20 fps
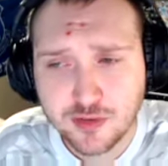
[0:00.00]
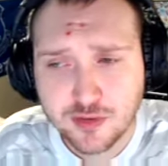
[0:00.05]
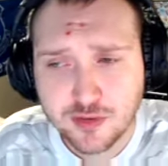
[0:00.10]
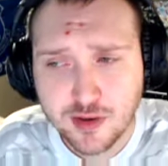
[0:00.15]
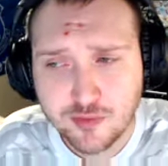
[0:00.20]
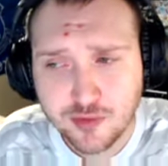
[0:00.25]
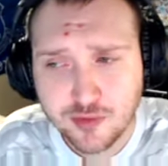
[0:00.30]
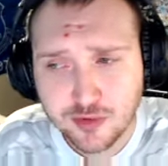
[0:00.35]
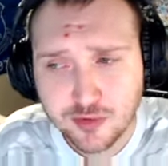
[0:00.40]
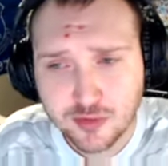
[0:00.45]

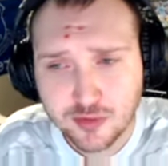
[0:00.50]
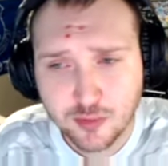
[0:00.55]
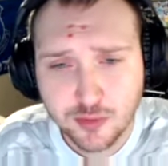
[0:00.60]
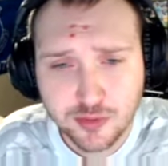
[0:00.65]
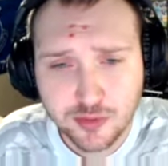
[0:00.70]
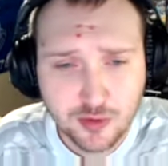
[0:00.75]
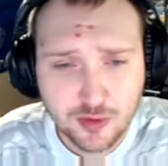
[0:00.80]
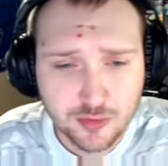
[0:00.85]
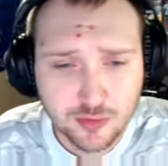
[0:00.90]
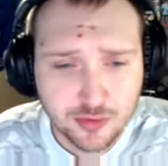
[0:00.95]
obviously, with
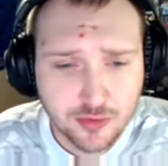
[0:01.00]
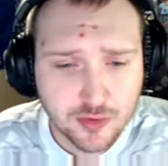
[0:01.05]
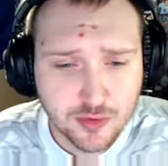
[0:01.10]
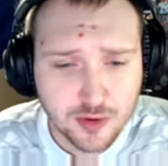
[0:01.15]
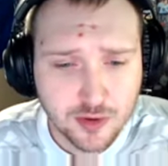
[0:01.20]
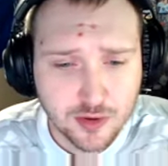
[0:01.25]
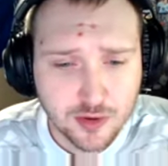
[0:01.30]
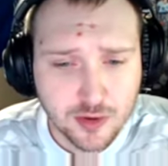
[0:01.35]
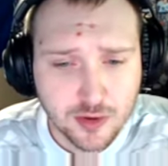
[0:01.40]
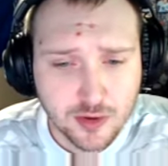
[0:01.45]

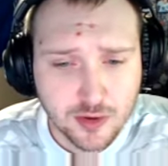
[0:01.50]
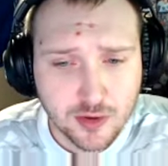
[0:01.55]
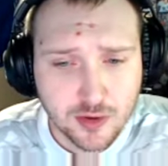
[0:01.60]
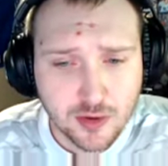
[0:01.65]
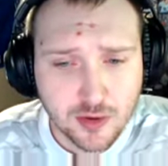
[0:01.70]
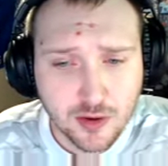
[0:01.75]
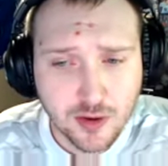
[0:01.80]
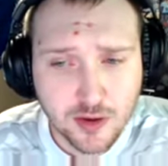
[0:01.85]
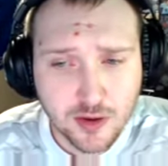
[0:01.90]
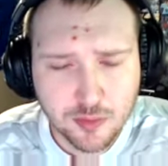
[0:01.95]

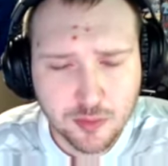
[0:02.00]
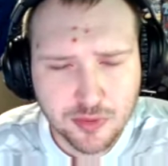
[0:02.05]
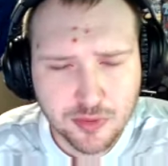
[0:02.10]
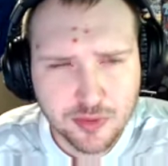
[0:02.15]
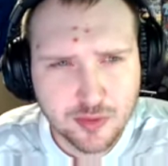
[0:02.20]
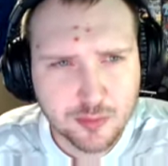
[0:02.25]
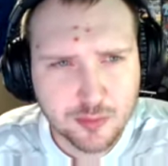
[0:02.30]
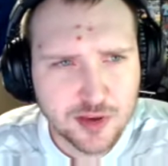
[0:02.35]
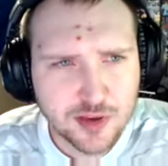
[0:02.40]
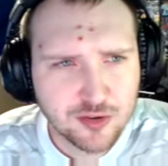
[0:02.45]

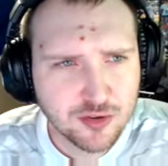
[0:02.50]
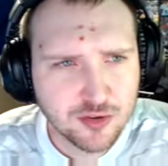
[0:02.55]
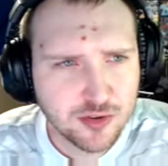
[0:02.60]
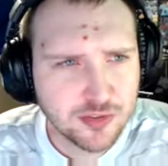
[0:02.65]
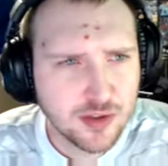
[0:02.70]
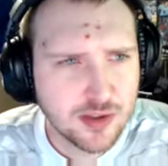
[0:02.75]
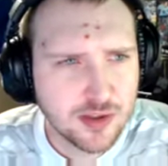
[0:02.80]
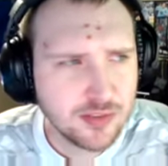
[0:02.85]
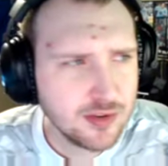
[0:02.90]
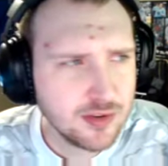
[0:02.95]
the metric
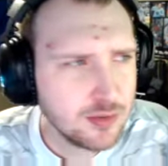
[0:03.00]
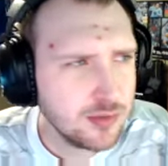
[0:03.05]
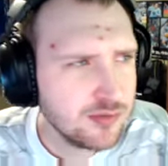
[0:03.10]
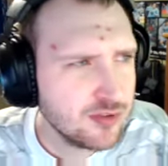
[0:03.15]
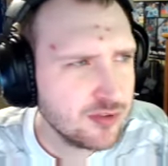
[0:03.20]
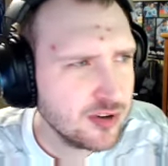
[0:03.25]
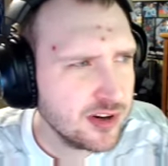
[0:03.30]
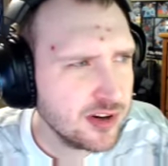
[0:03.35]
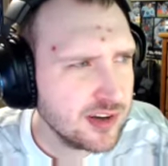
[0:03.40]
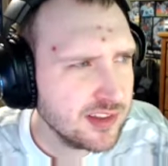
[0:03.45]
that I think we've
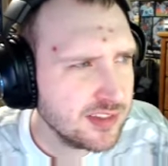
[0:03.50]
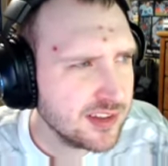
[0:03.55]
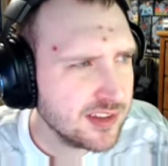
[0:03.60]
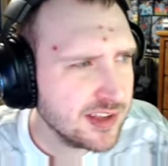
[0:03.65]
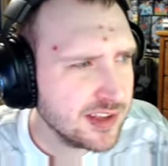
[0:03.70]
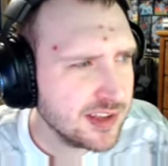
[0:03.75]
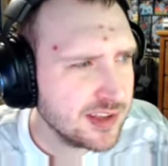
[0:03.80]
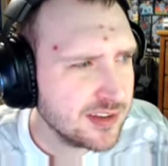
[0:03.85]
created like